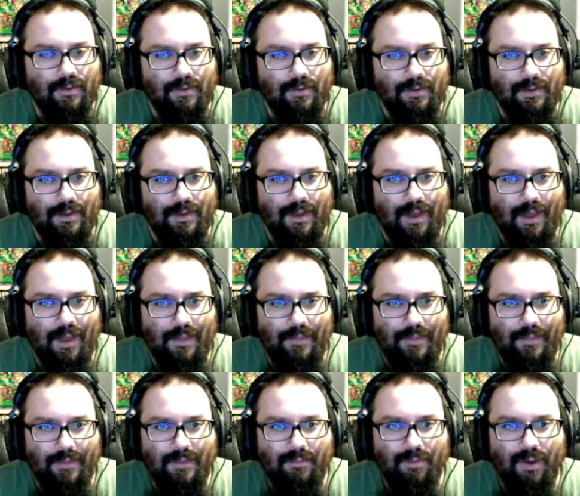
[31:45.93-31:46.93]
I think the
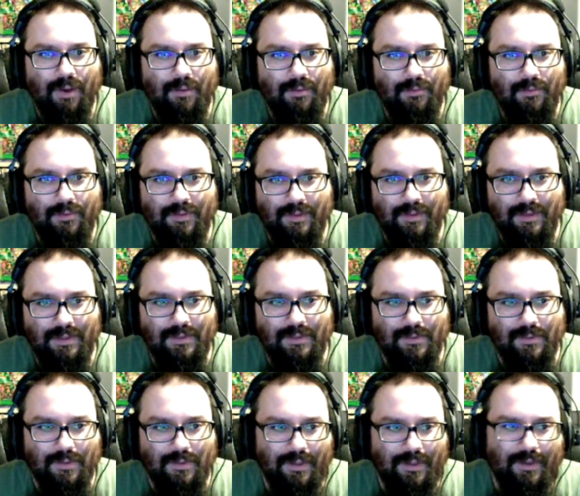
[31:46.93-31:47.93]
problem with these were
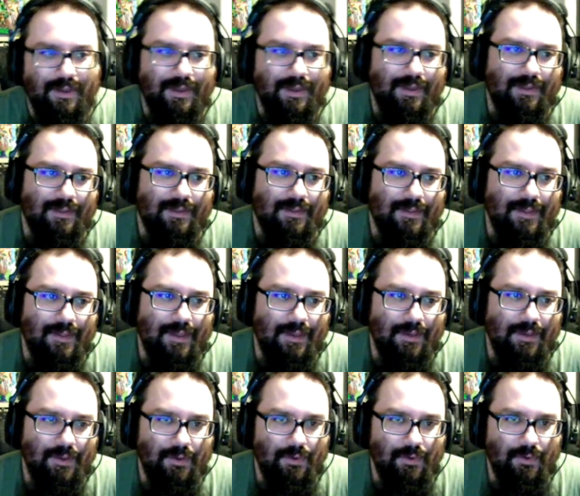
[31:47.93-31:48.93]
like they
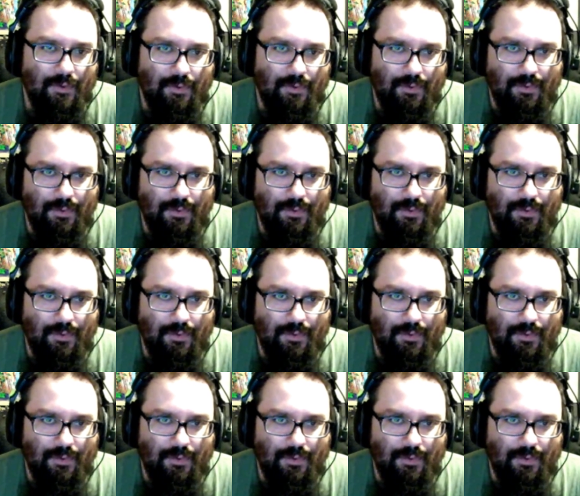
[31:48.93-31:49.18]
knew